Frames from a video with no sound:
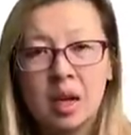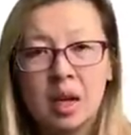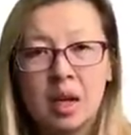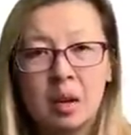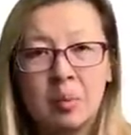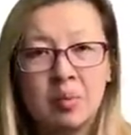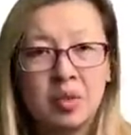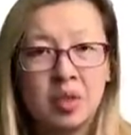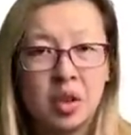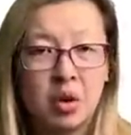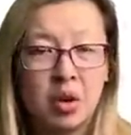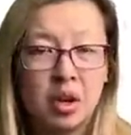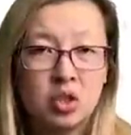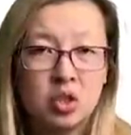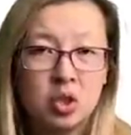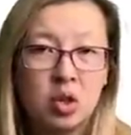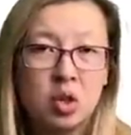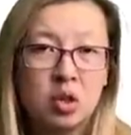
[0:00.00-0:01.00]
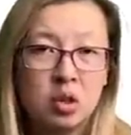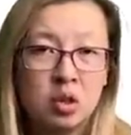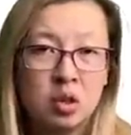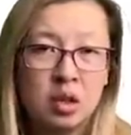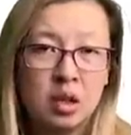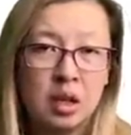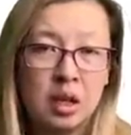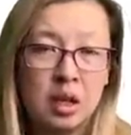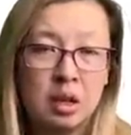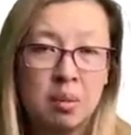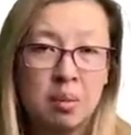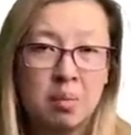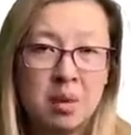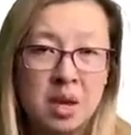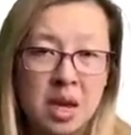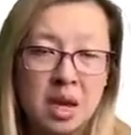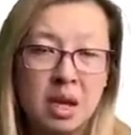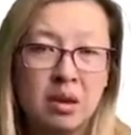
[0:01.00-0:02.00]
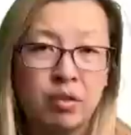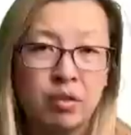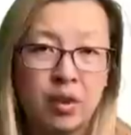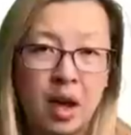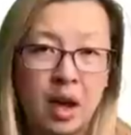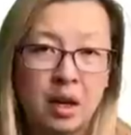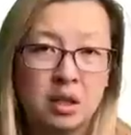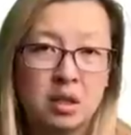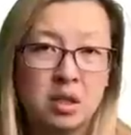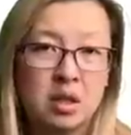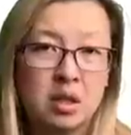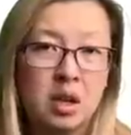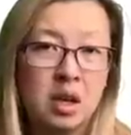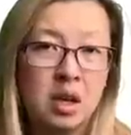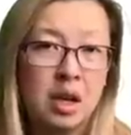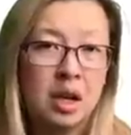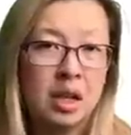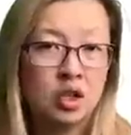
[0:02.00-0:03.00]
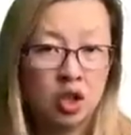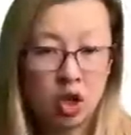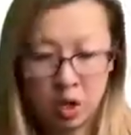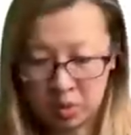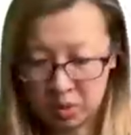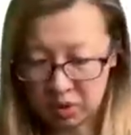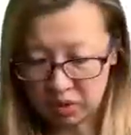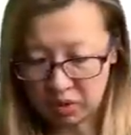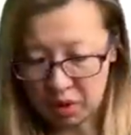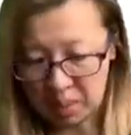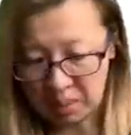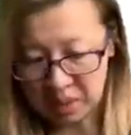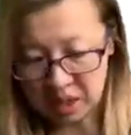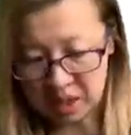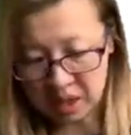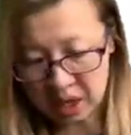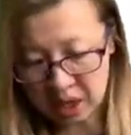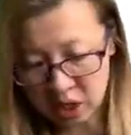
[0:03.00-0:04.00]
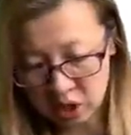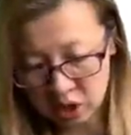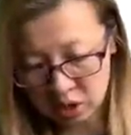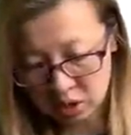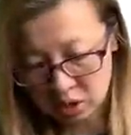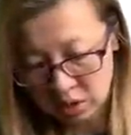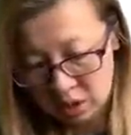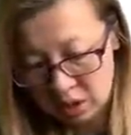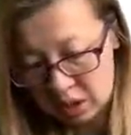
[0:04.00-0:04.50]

Um, there are certainly big effects in terms of reputation